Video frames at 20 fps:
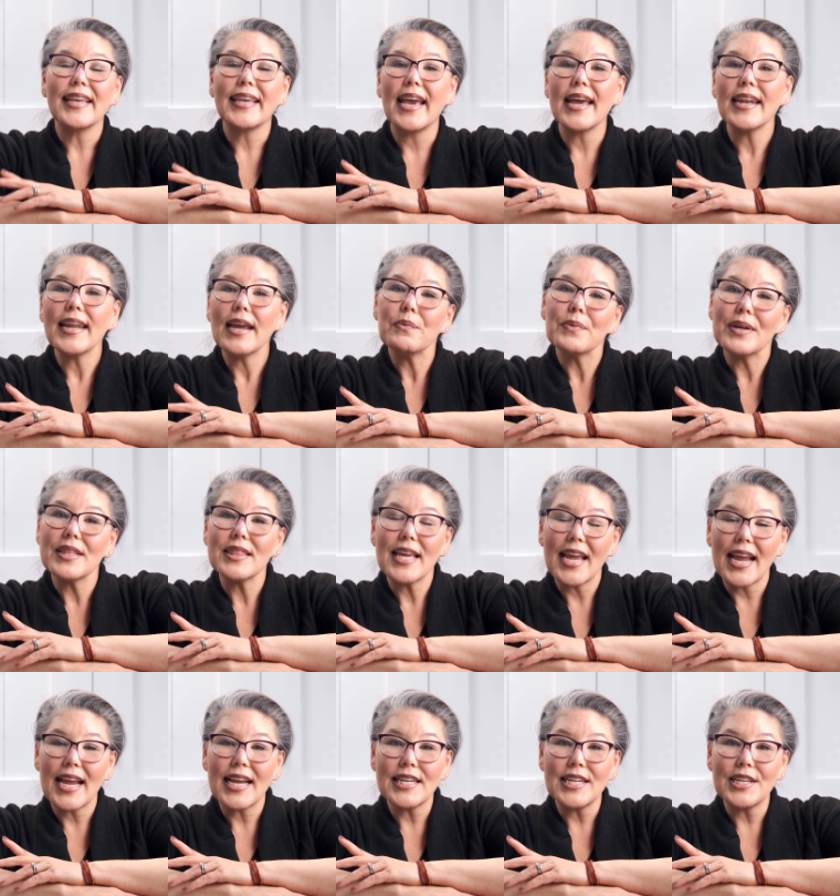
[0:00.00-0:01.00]
Can I rent the
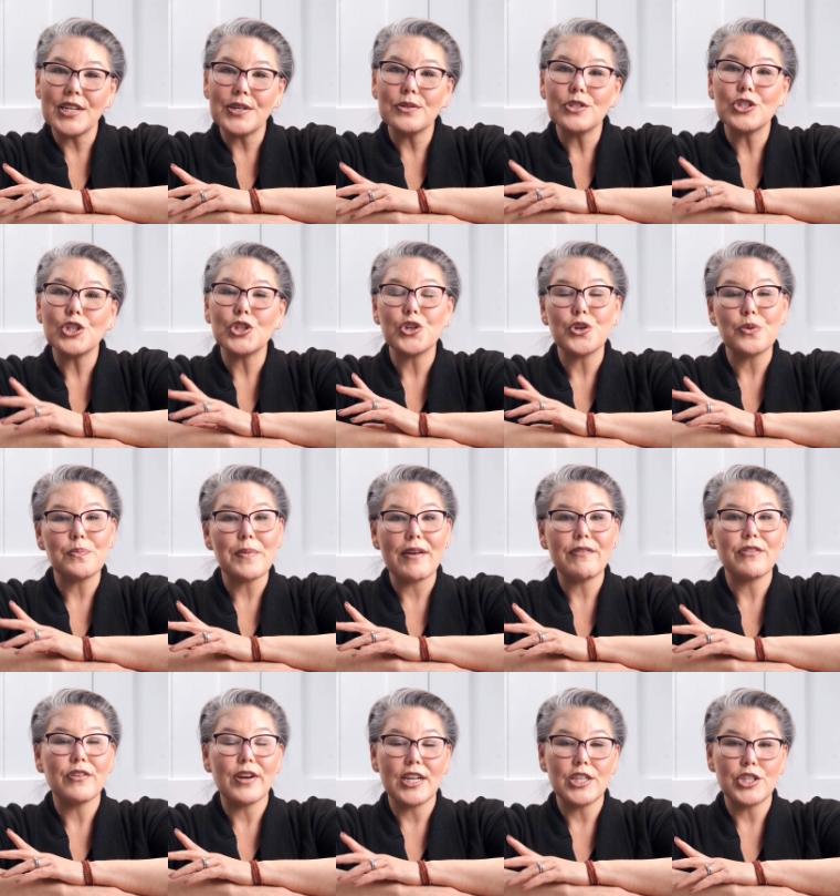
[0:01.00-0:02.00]
ADU to
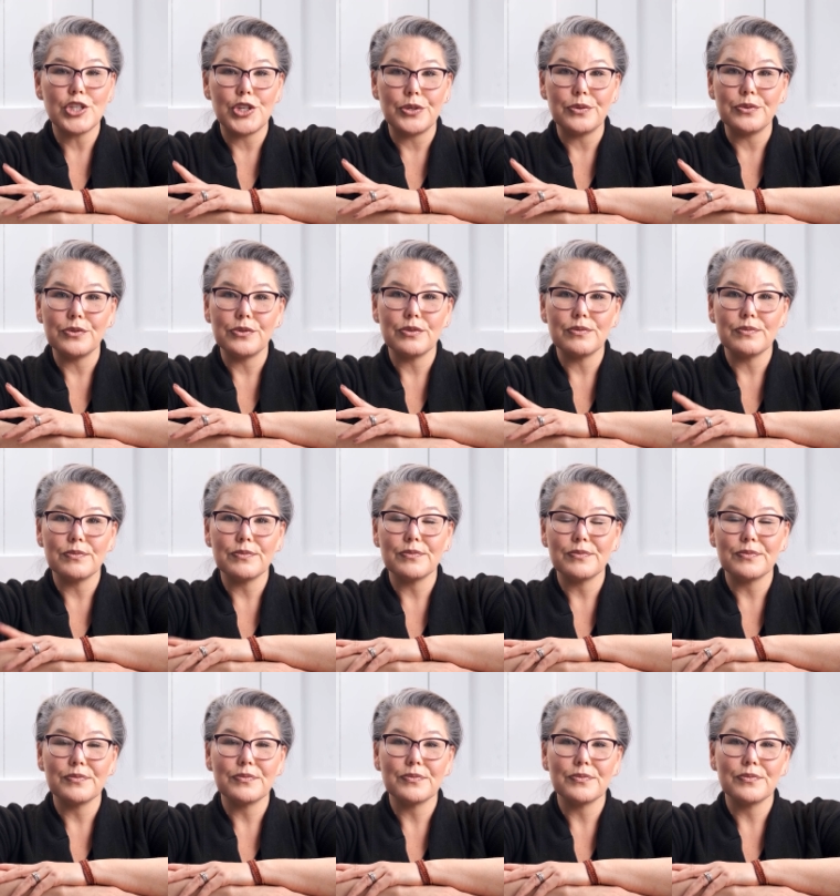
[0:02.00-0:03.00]
whomever I choose?
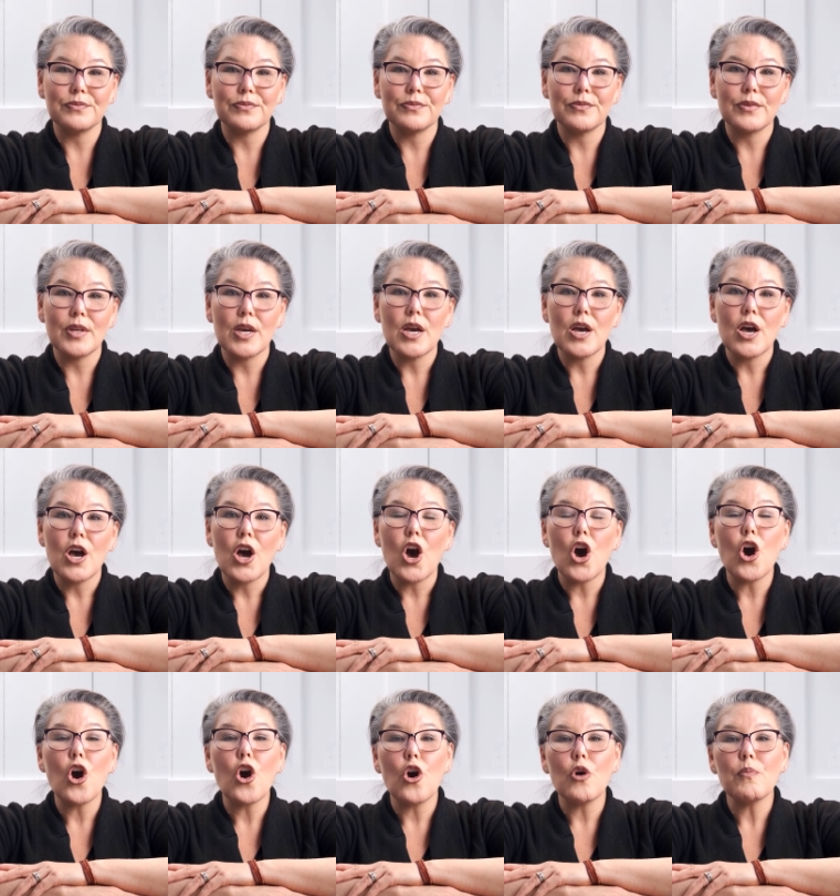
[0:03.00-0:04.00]

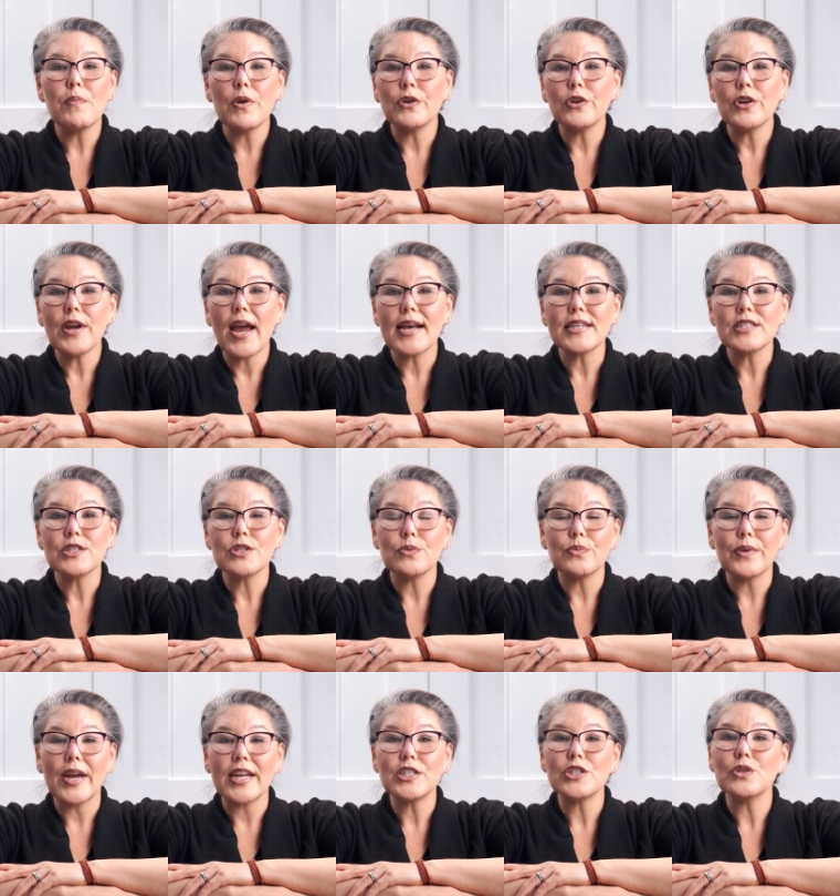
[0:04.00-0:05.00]
A homeowner has the
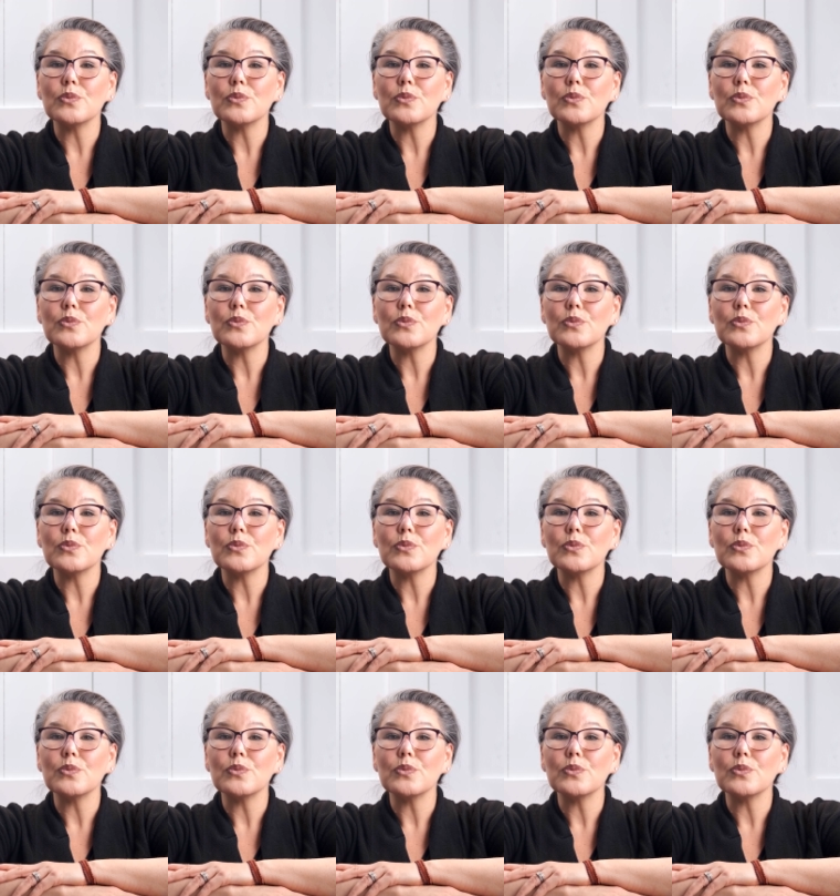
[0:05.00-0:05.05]
right